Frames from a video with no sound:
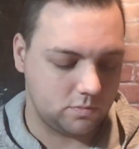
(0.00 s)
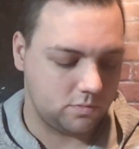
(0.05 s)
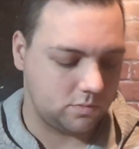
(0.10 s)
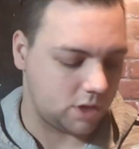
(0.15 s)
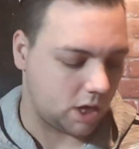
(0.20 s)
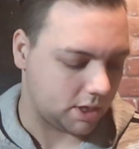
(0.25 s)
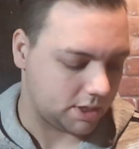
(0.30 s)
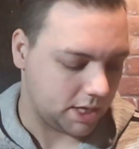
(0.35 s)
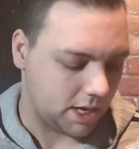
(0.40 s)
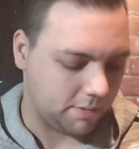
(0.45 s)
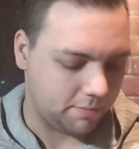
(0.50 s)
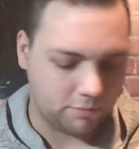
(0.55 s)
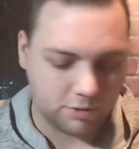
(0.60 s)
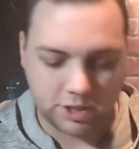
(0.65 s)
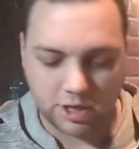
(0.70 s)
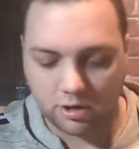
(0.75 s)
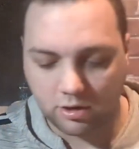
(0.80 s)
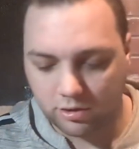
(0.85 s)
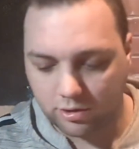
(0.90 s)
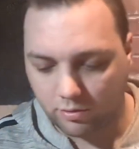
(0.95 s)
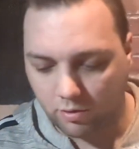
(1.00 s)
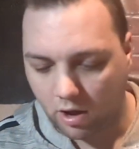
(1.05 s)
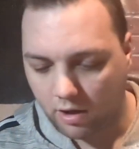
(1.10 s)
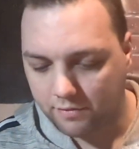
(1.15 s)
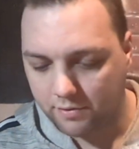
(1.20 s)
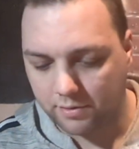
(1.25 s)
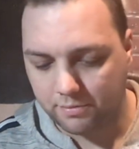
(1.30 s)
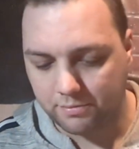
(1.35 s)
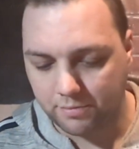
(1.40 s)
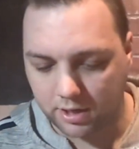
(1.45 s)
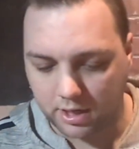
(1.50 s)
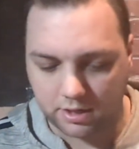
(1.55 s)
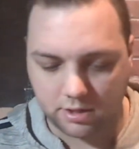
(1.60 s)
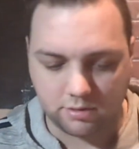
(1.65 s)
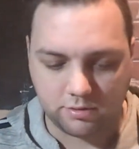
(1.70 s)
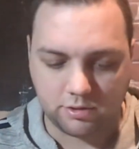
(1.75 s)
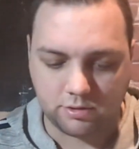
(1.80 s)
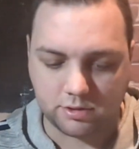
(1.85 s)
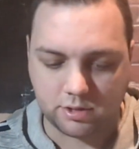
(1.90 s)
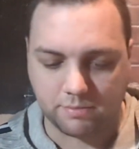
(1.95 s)
duct tape, which I don't do often, but I
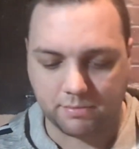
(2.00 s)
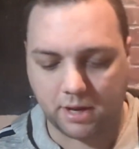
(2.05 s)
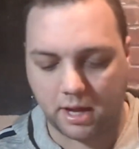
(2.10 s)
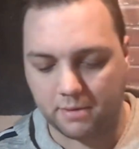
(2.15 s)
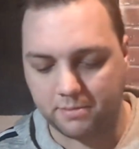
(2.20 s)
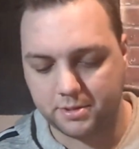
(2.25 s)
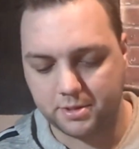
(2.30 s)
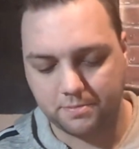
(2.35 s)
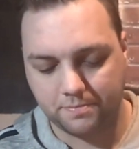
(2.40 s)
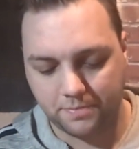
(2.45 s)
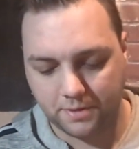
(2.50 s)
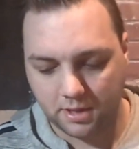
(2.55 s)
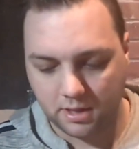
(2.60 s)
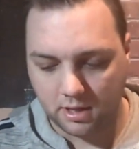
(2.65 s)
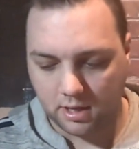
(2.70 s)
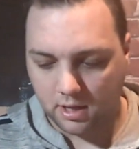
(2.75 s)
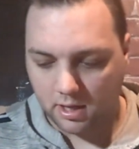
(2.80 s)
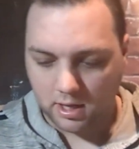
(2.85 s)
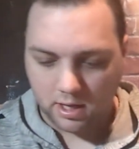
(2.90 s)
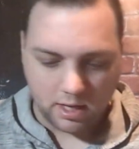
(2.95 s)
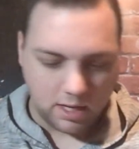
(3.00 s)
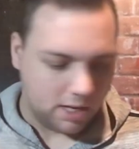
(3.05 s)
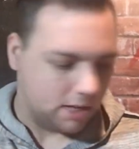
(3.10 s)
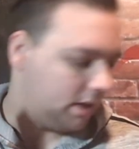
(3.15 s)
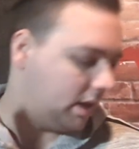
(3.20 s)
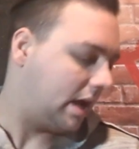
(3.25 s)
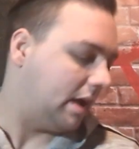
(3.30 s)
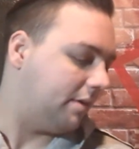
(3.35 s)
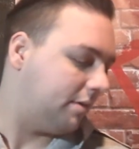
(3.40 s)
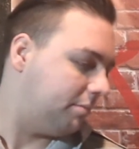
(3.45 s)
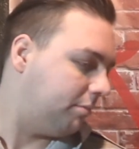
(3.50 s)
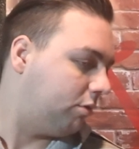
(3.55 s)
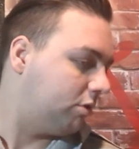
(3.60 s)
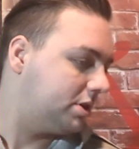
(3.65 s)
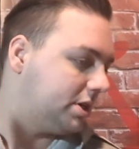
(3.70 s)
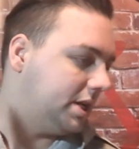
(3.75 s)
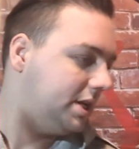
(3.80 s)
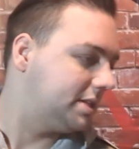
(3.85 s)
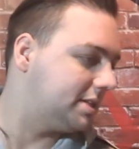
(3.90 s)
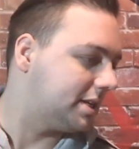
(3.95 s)
do sometimes. More
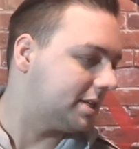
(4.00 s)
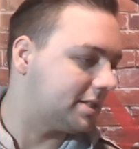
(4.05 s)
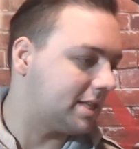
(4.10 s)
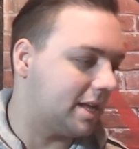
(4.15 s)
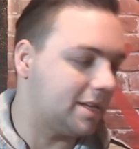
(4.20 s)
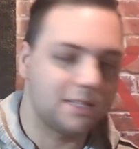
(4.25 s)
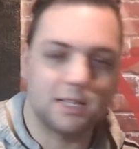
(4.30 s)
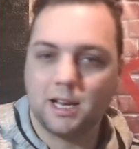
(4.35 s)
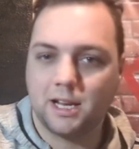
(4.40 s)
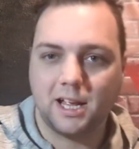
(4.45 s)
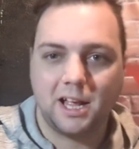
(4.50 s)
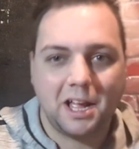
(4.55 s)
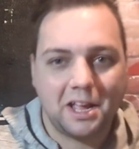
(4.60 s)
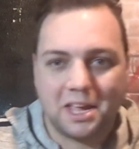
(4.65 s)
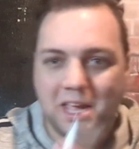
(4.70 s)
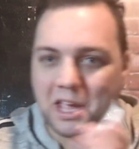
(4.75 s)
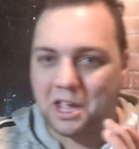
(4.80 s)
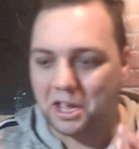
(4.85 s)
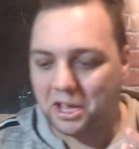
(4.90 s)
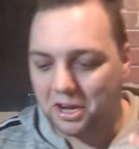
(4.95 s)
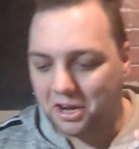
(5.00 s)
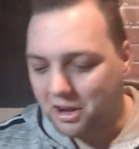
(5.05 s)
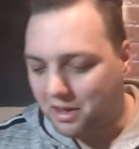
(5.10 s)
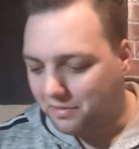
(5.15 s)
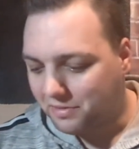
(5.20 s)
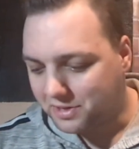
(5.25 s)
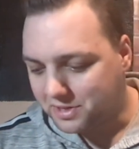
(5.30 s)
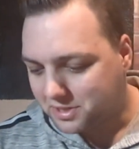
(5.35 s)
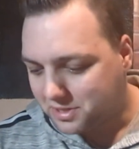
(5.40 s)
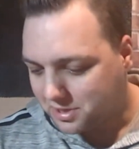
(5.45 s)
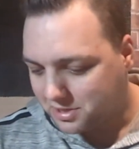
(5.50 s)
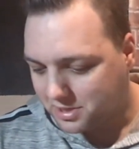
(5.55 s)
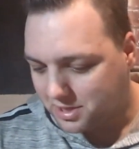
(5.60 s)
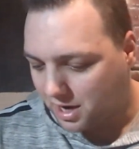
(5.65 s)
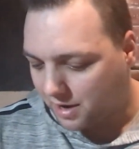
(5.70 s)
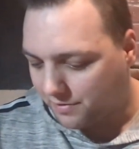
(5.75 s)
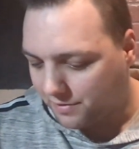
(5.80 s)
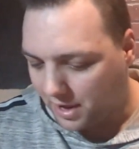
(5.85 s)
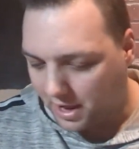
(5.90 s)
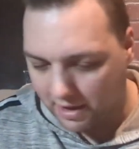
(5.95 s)
E6000, I can't get enough of this
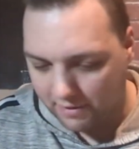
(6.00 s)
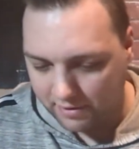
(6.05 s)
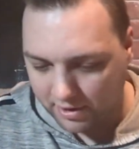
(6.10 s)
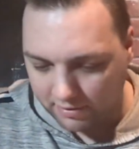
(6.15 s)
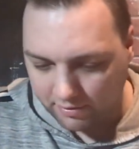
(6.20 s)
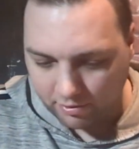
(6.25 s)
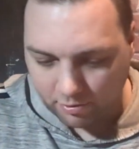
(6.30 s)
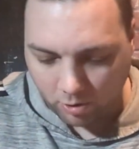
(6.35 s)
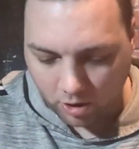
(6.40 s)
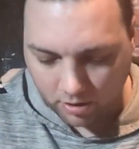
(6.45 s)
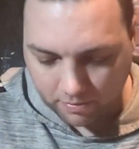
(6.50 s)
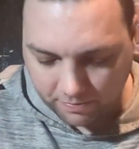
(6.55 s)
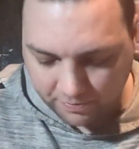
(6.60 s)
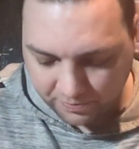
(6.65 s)
stuff. I have it everywhere.